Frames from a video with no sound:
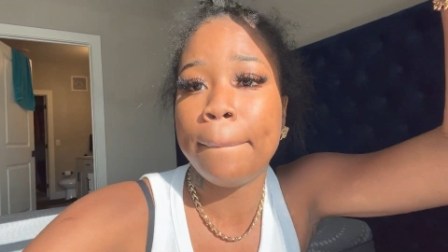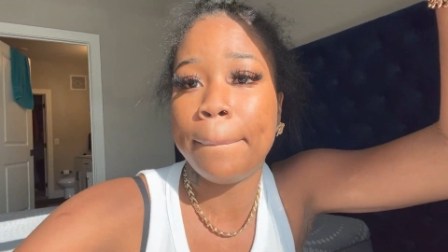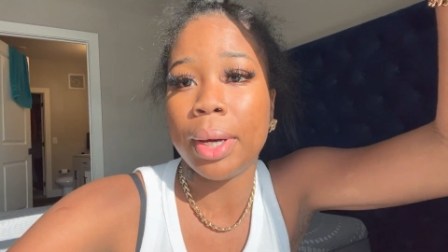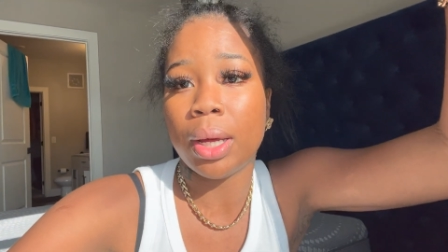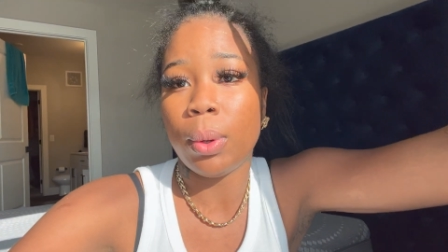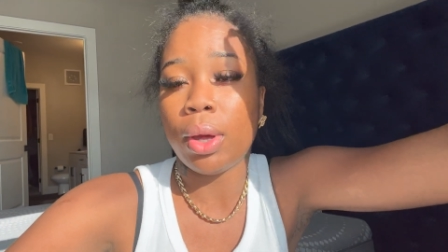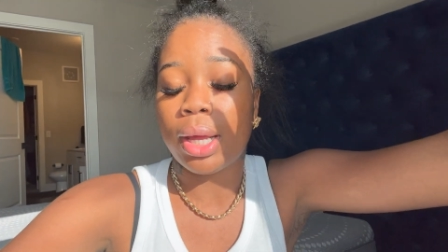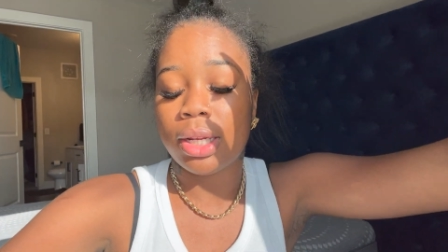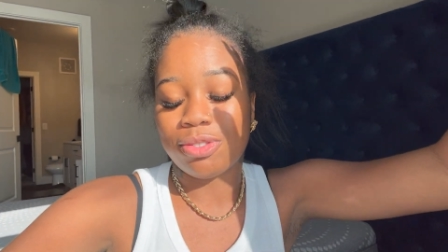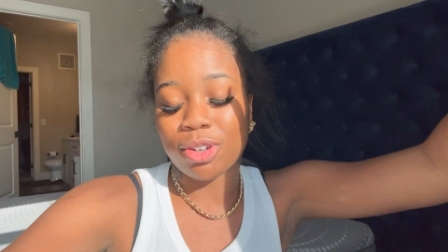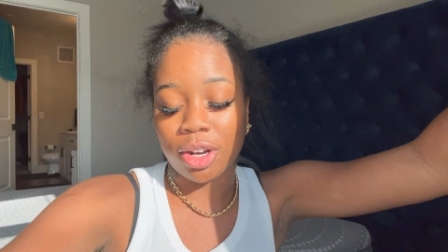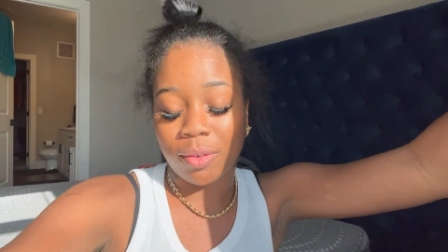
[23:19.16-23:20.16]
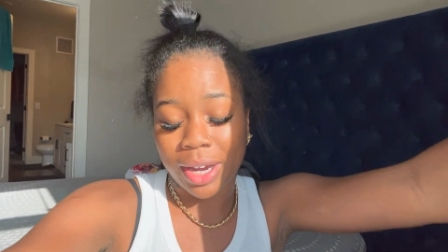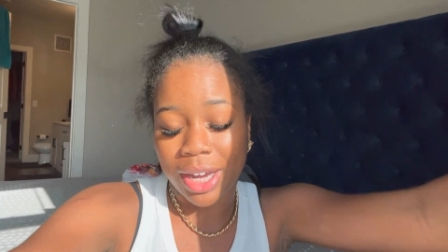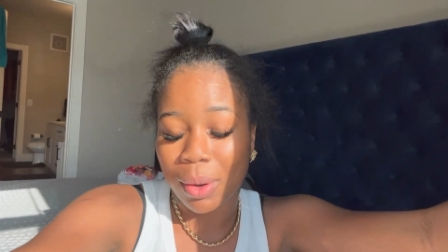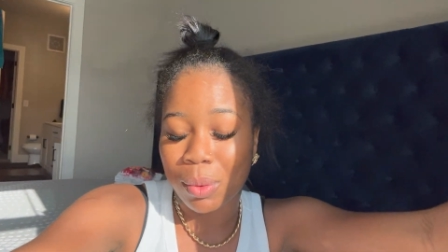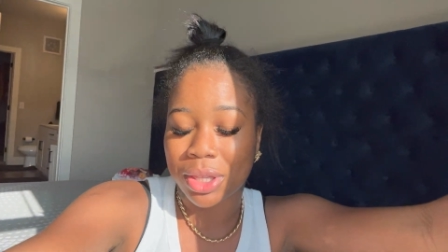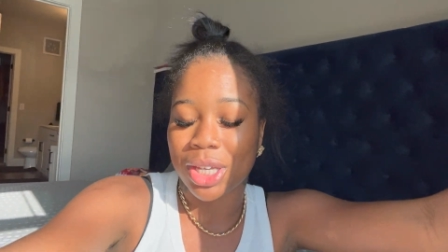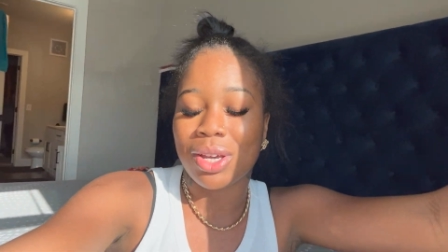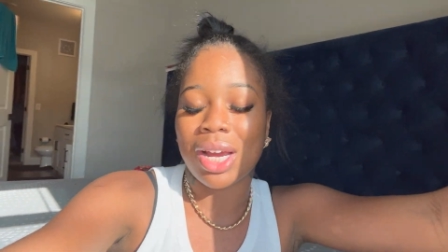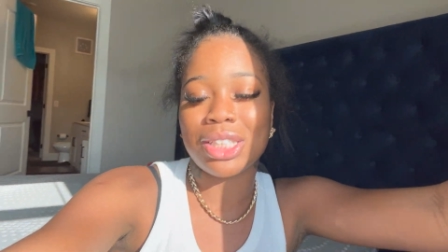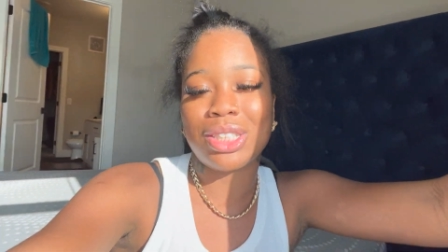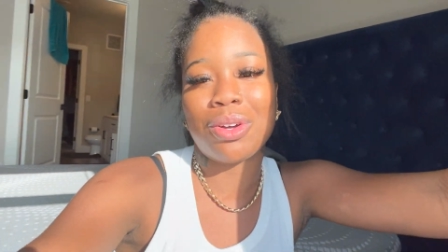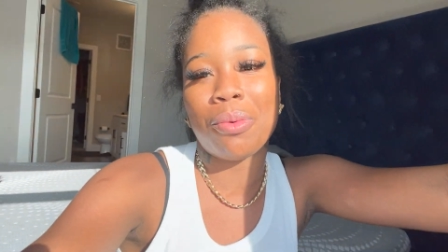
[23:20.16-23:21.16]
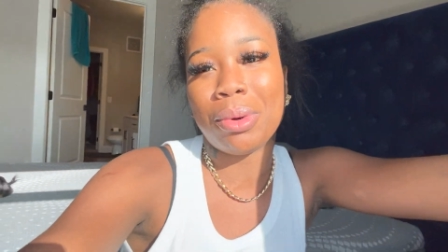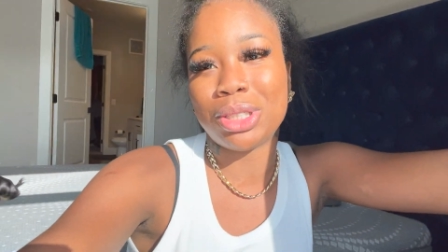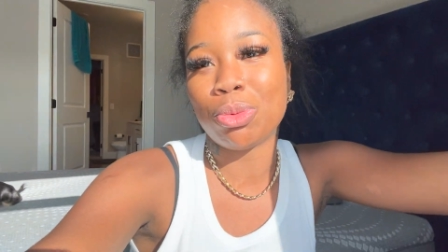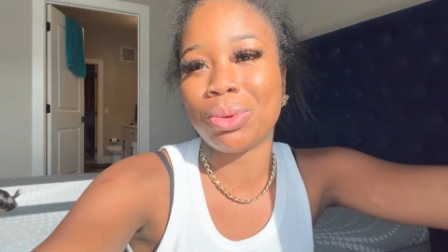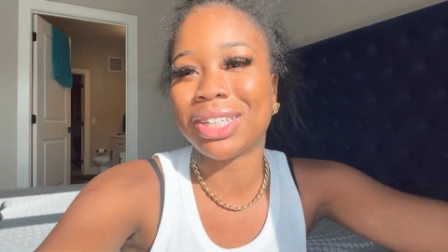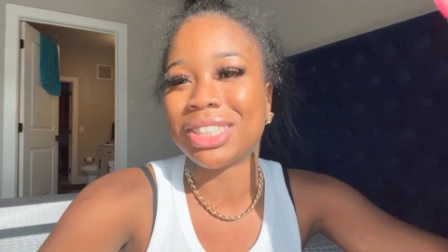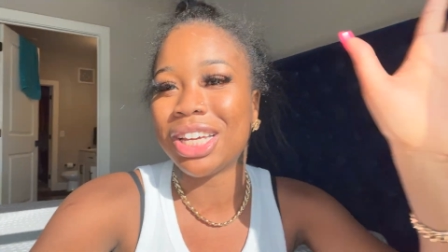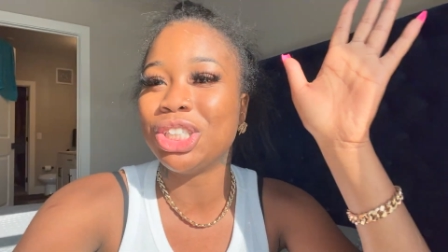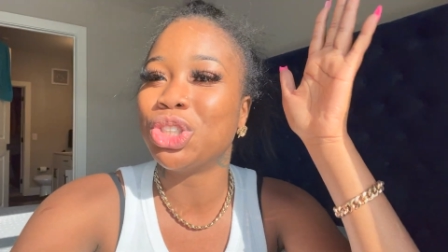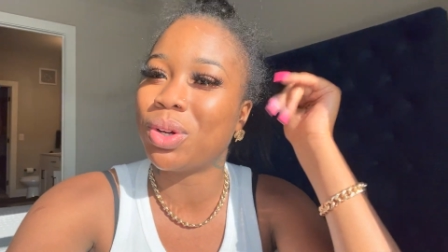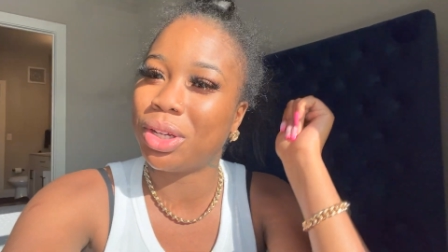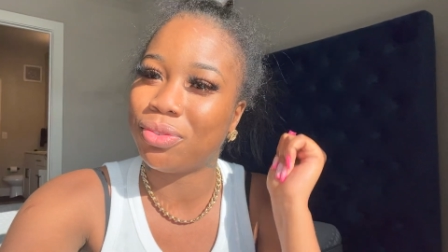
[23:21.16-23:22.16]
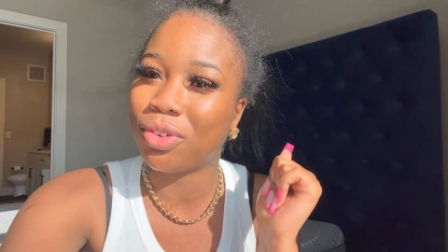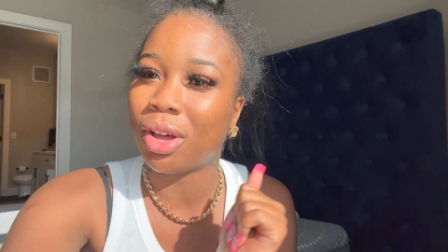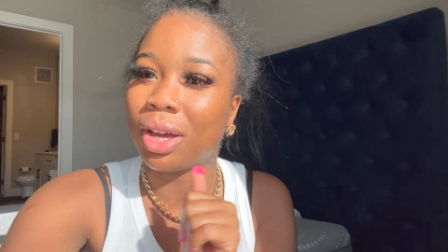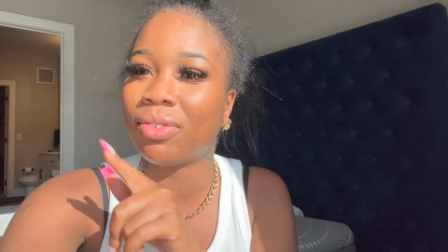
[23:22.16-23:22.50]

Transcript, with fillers: But we're gonna end this vlog right here. I wanna thank you guys so much. hope you guys enjoyed this vlog.